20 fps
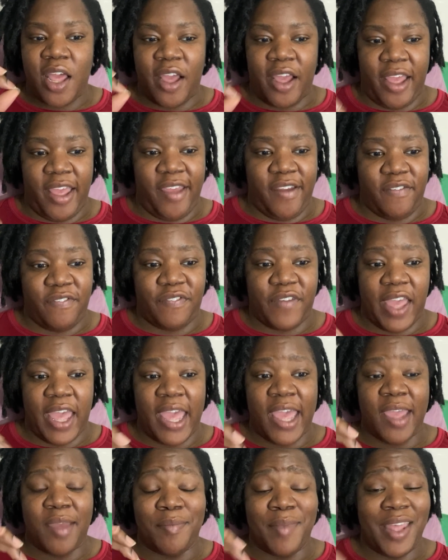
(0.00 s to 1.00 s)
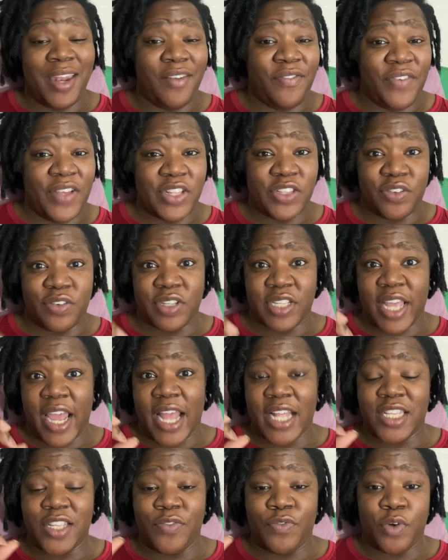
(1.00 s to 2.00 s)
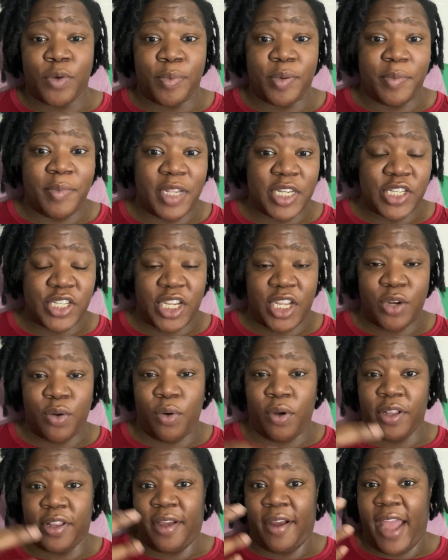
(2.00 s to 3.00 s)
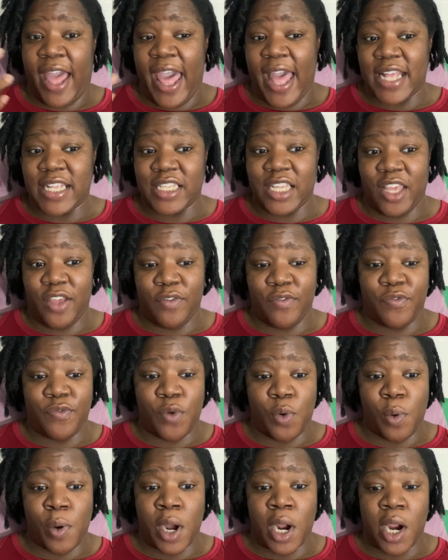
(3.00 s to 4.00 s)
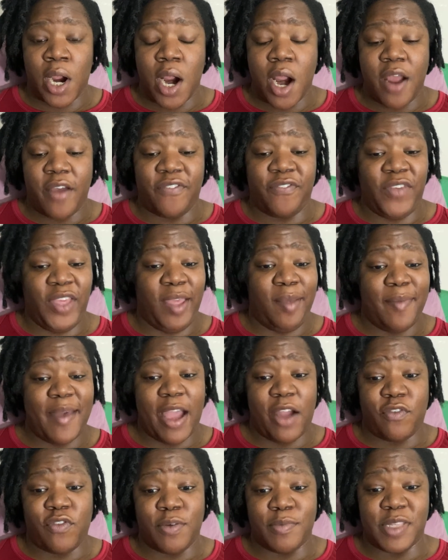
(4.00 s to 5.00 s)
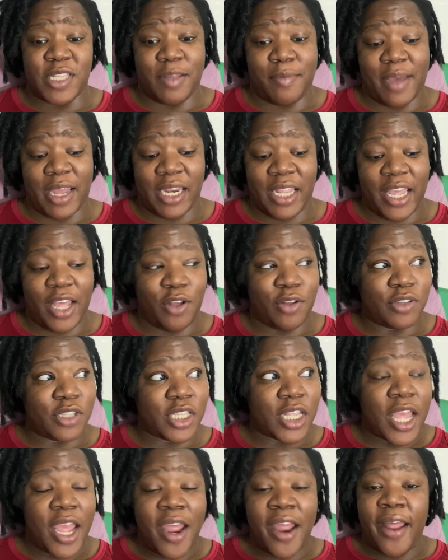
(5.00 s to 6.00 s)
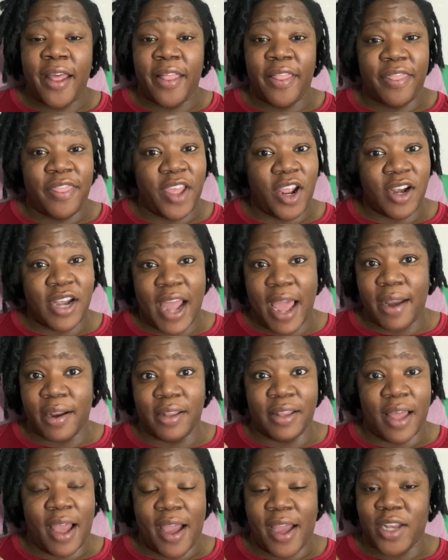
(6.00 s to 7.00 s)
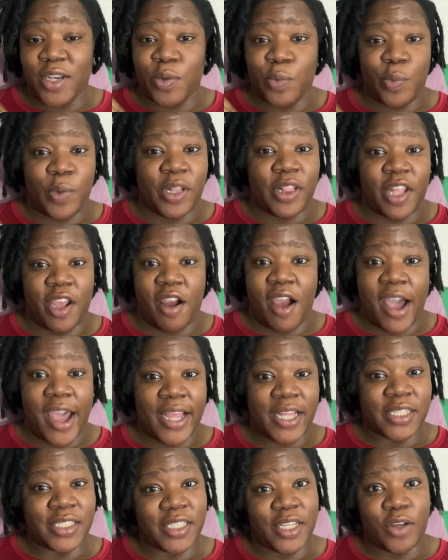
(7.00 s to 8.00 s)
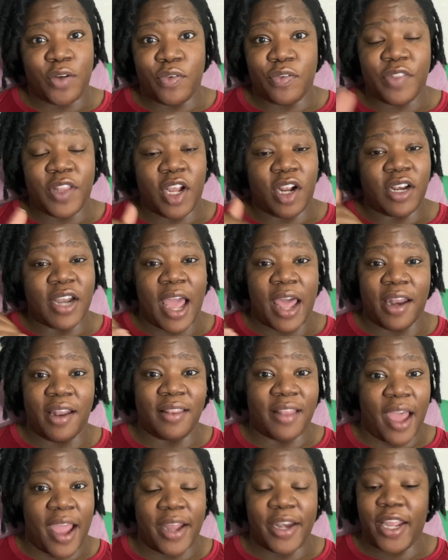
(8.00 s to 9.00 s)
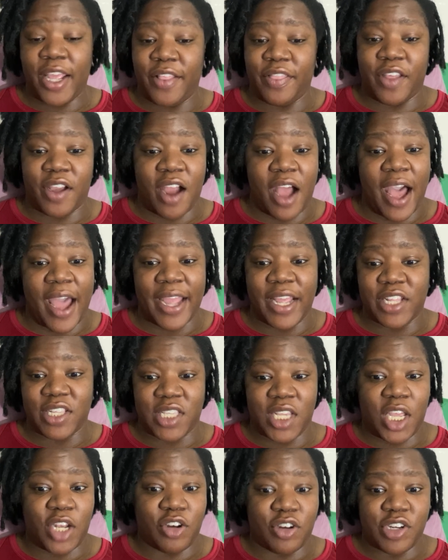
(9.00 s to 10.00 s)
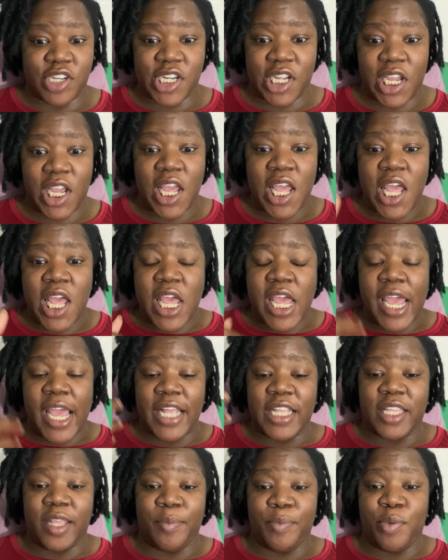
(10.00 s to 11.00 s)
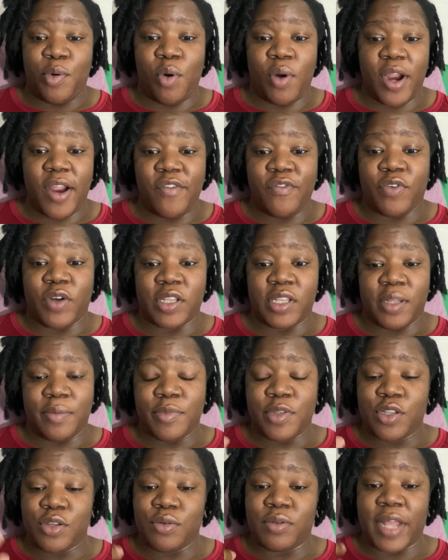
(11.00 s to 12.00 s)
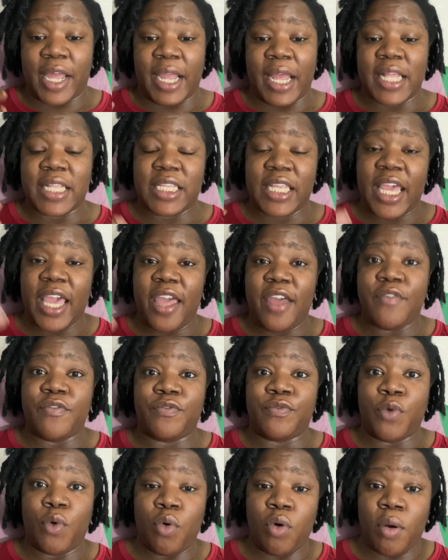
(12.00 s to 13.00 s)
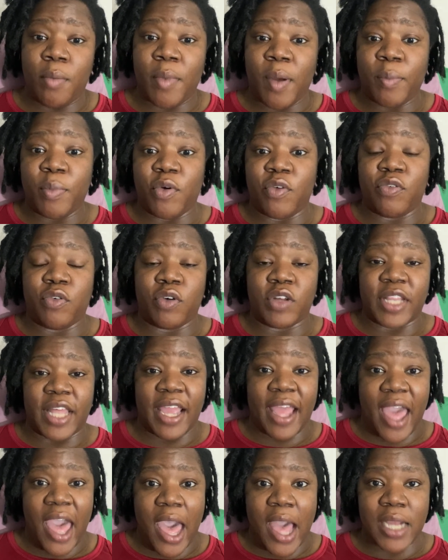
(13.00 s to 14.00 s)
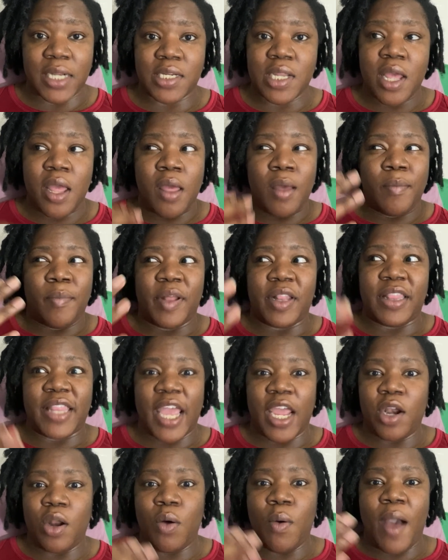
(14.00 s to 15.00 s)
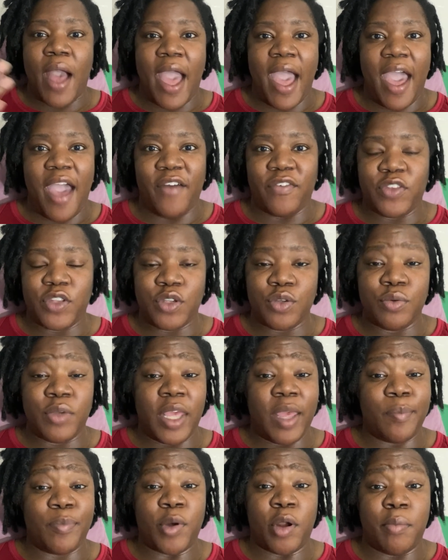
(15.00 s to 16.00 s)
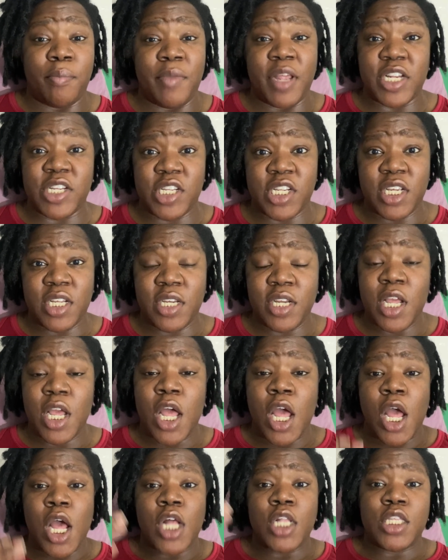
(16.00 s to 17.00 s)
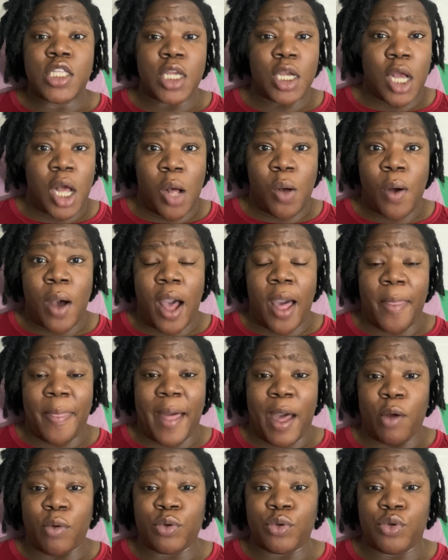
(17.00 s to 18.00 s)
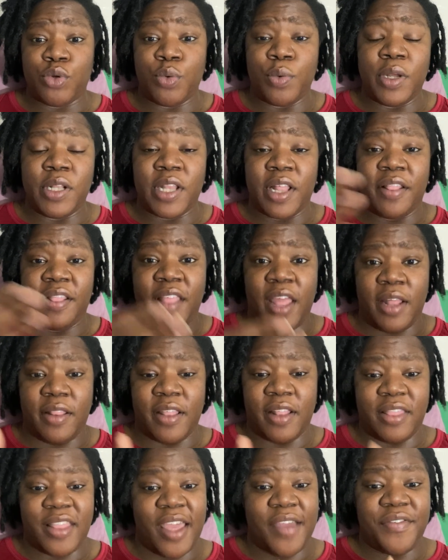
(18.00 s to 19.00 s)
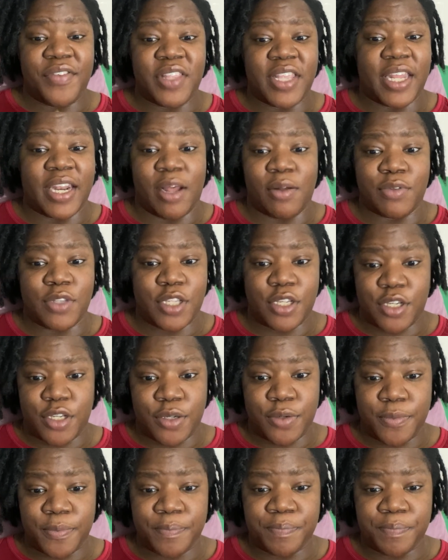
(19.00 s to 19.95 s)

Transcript: If a manifestor is asking for permission, or they're asking for feedback from somebody else, they're not aligned with their highest self. They're not aligned in their highest energy. It's important for them to, like I said, inform before they act, but they don't have to get permission to go about doing the thing that they've set out to do.